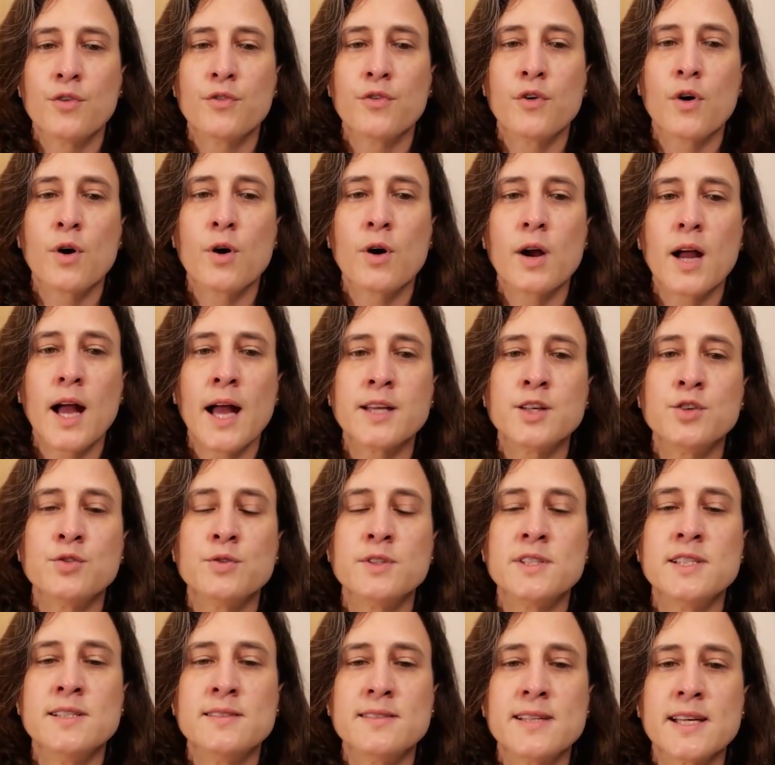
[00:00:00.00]
For
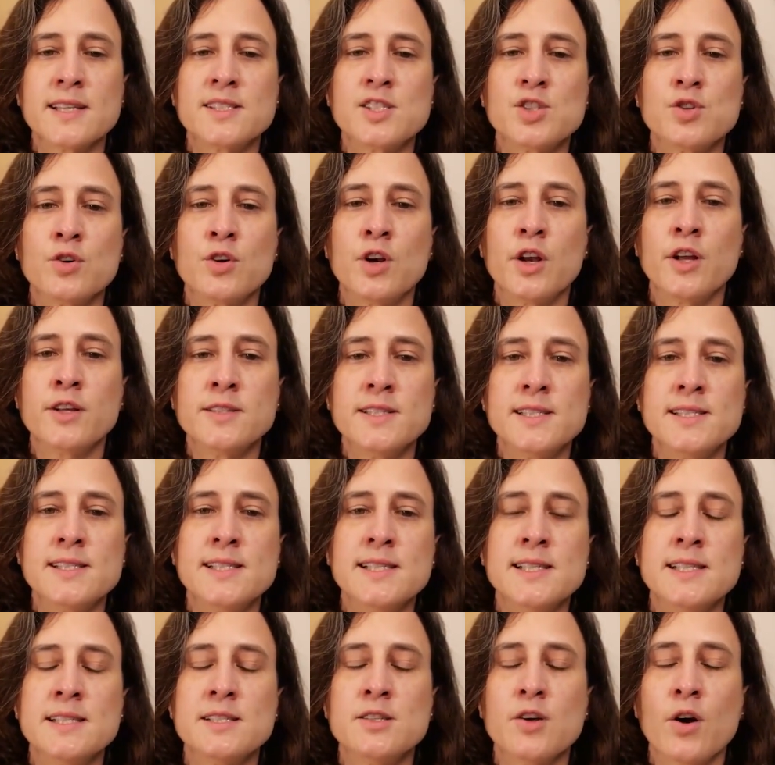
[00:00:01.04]
acute interstitial lung
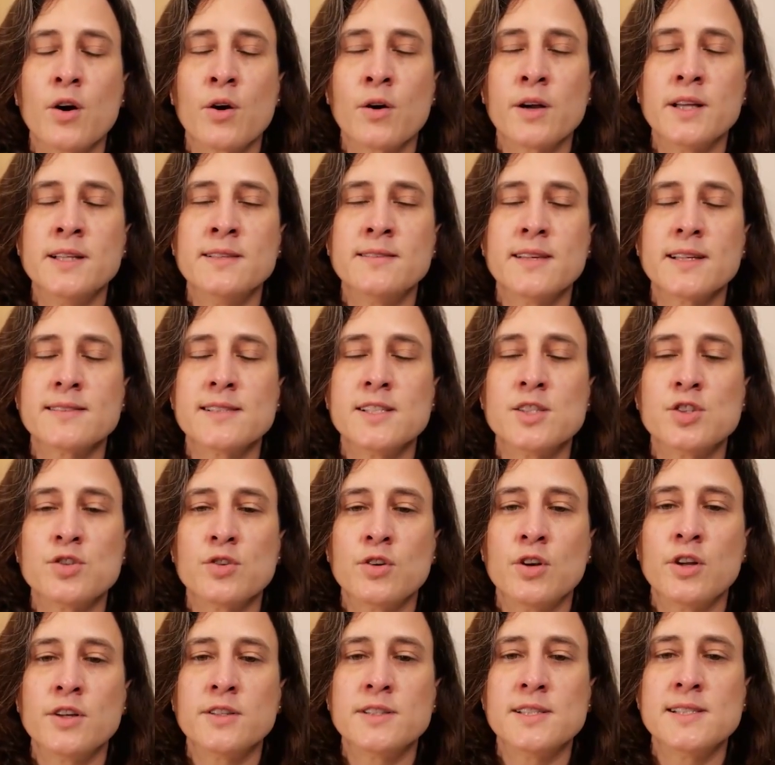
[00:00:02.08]
disease or
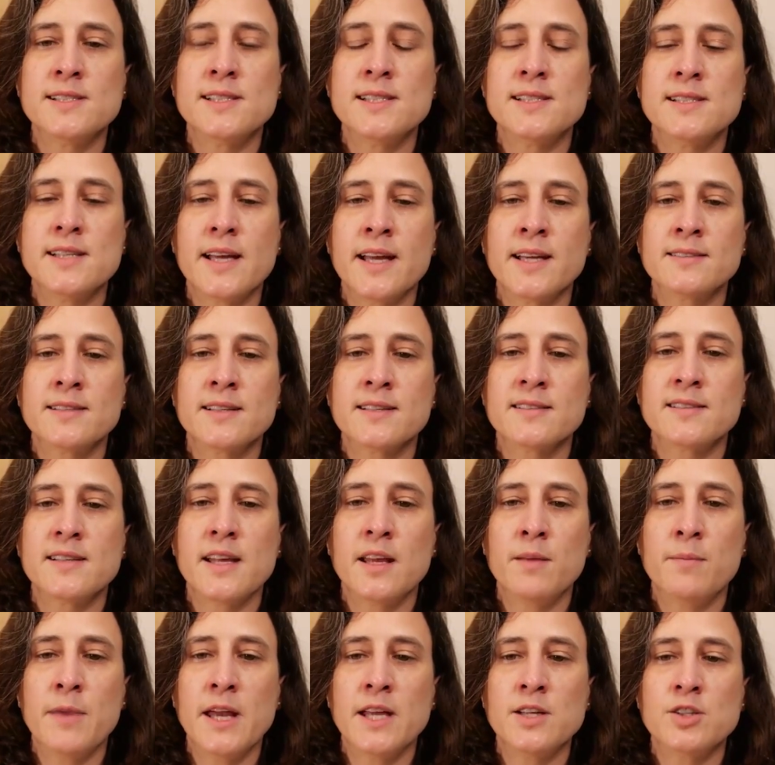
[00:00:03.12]
interstitial lung disease
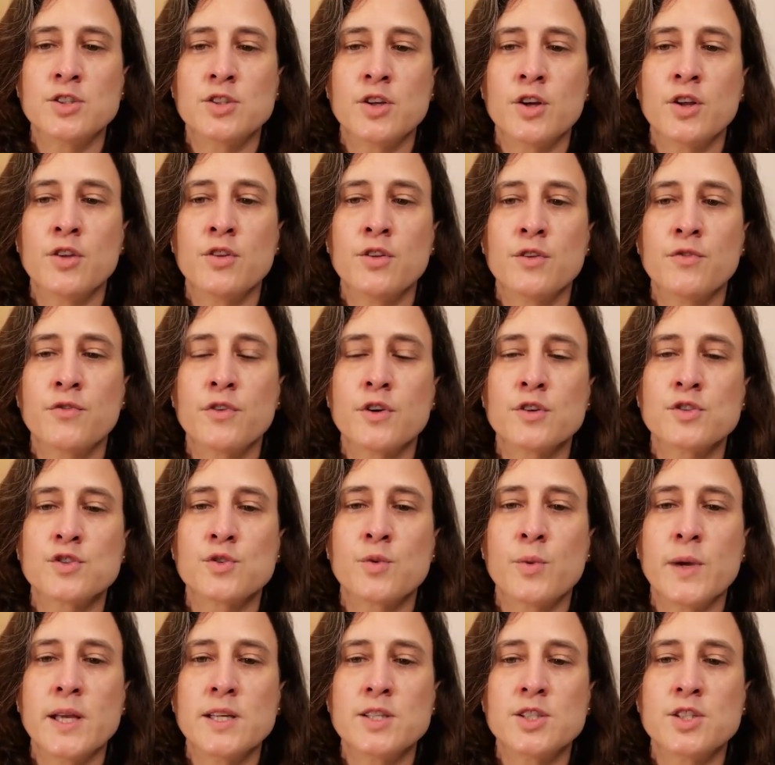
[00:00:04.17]
exacerbation, the
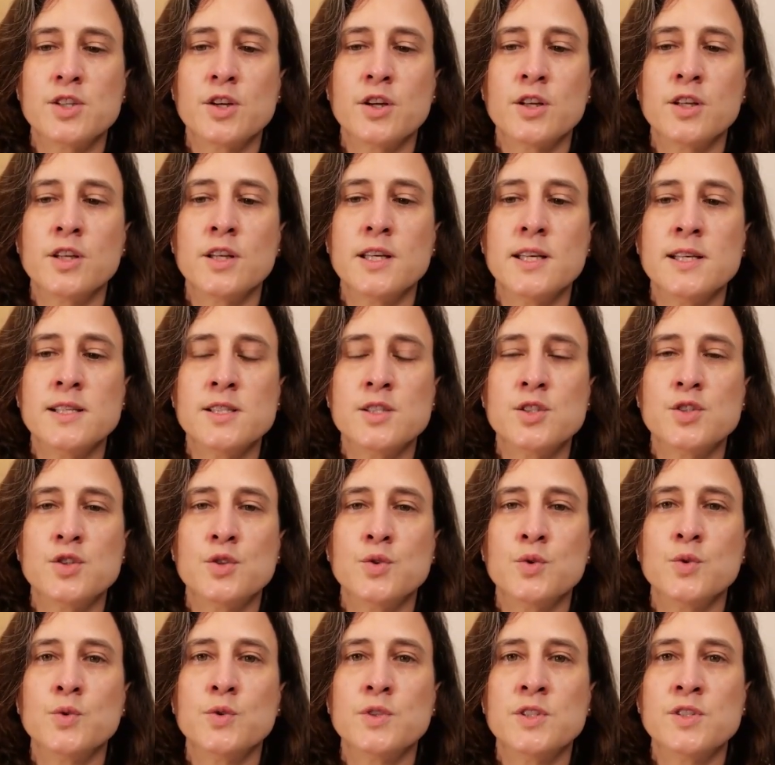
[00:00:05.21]
first question is
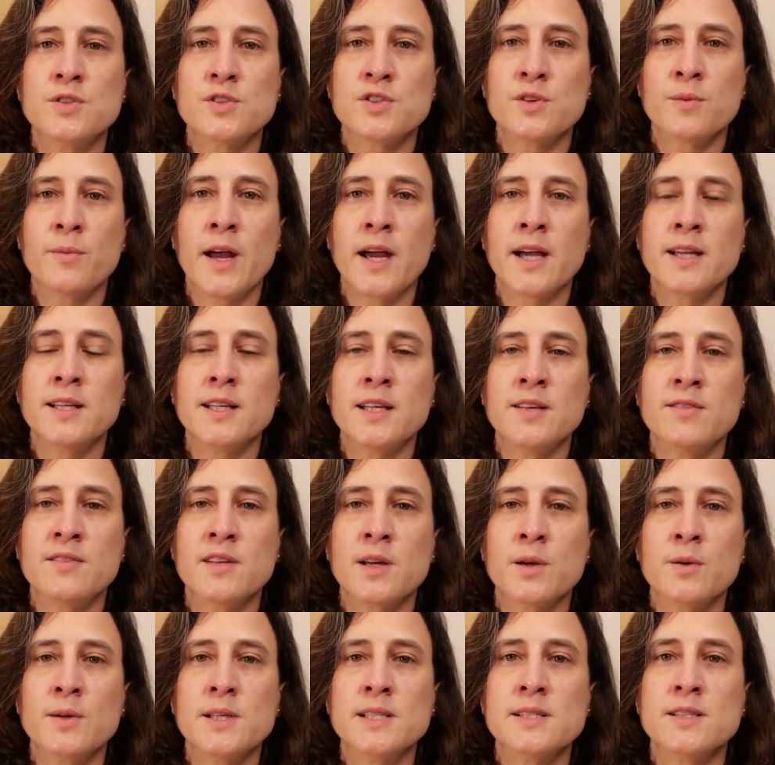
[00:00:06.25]
to determine if
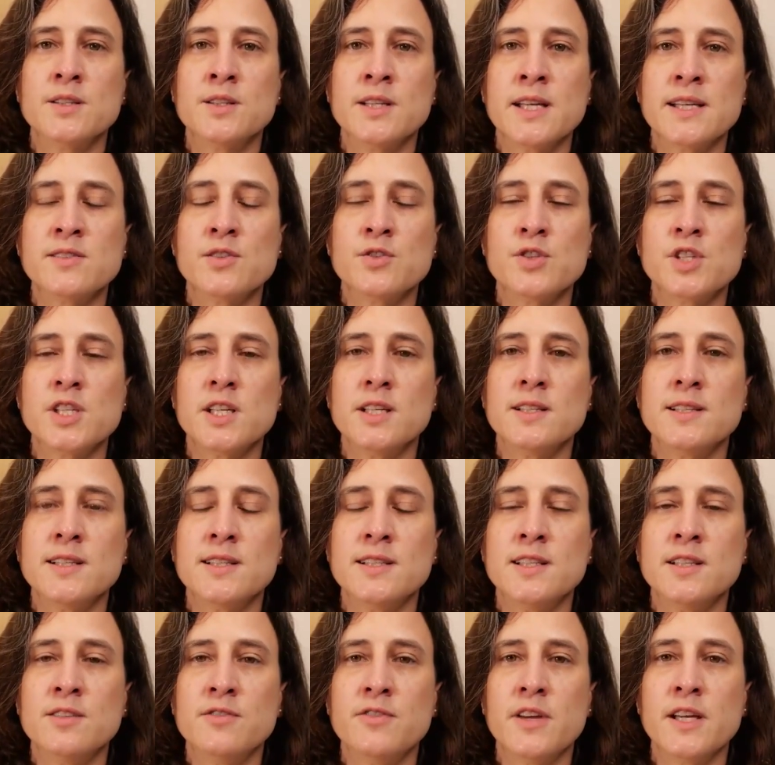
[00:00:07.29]
there is an
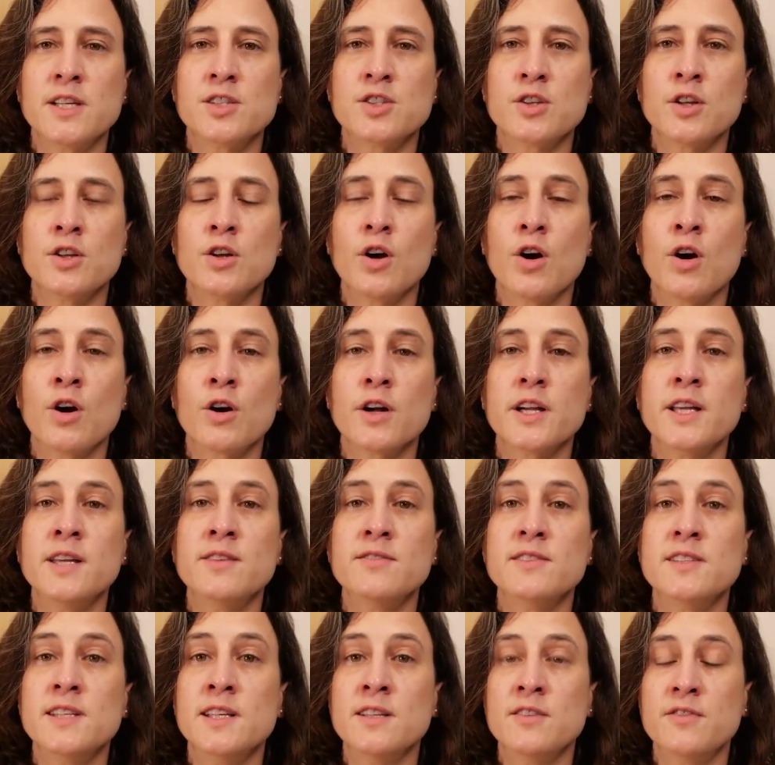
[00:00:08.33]
associated infection or
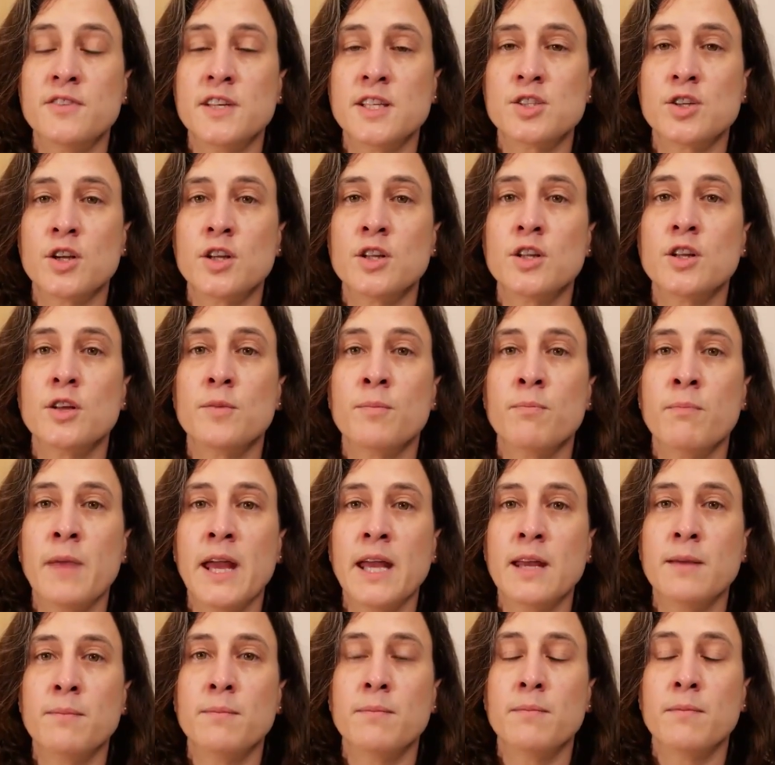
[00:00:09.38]
if the infection
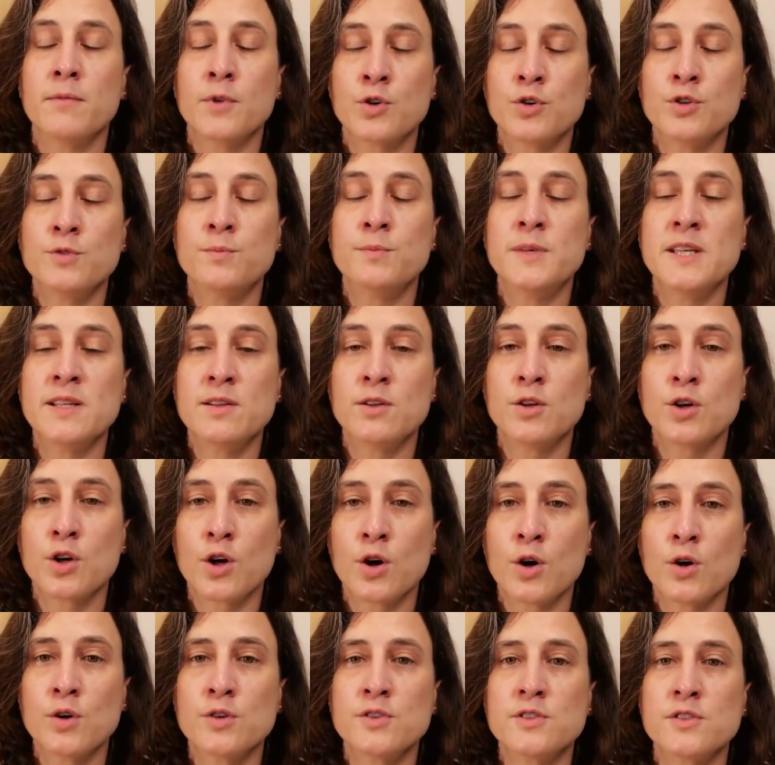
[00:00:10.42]
could be the
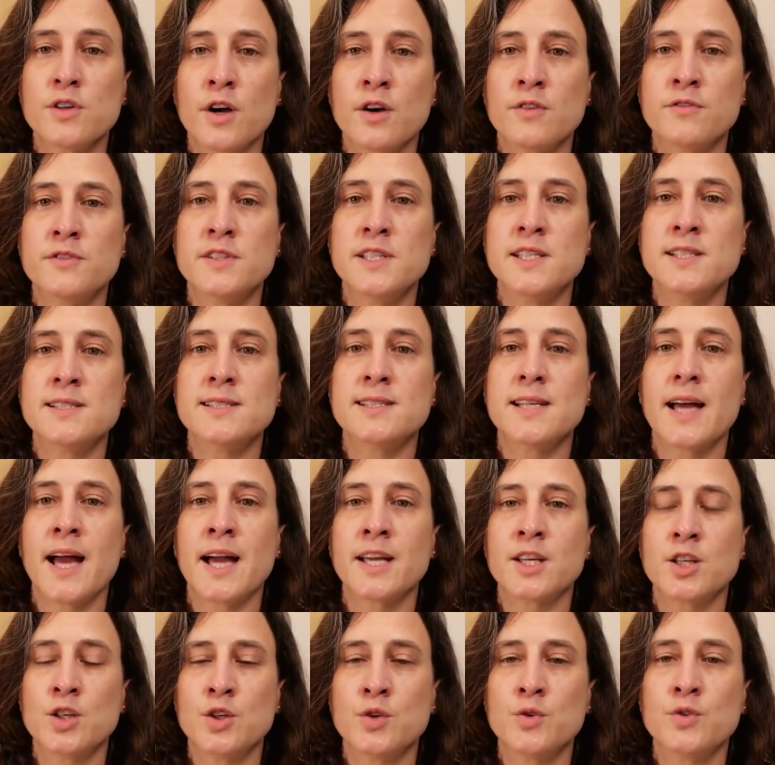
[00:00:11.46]
cause of this
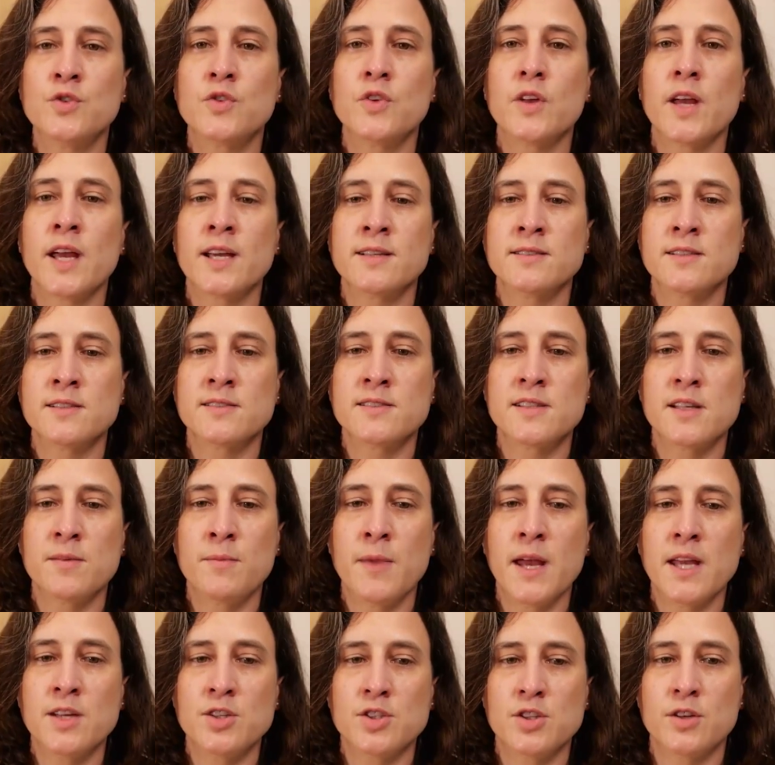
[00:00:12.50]
acute
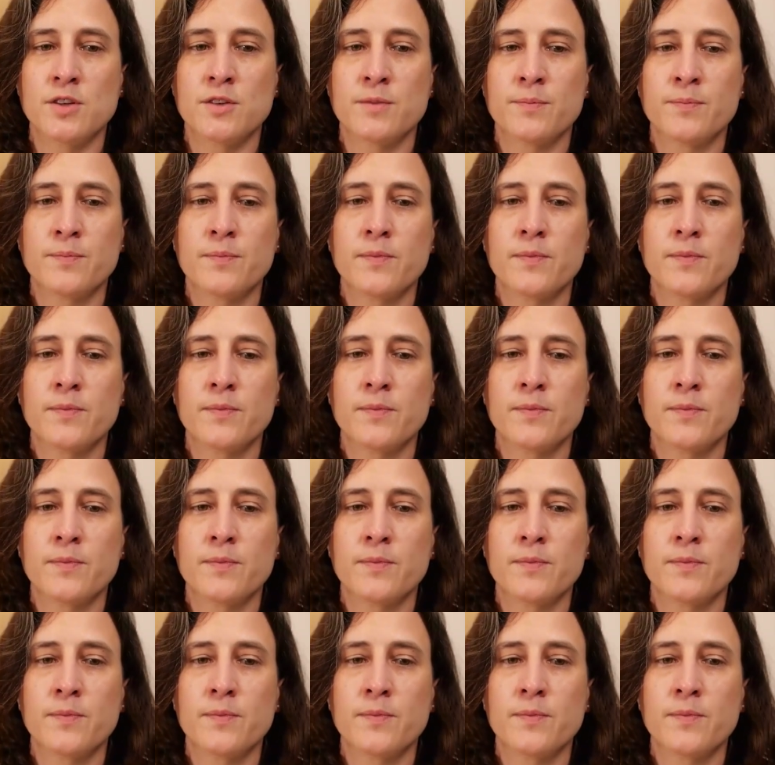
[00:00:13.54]
exacerbation.